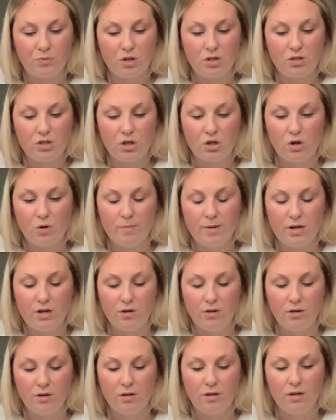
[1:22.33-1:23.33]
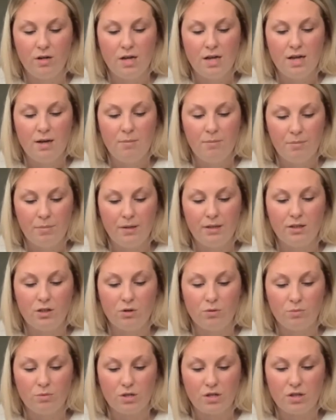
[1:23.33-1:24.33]
to
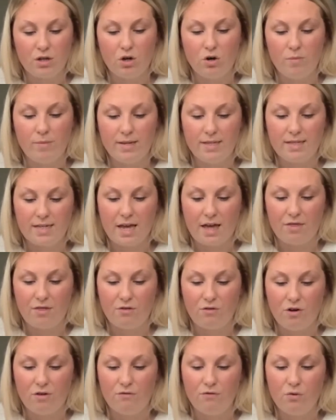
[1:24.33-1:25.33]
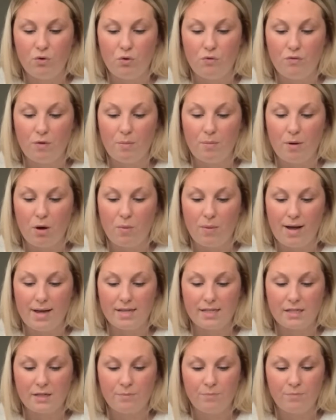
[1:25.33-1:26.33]
the coming together of Ruth and Boaz.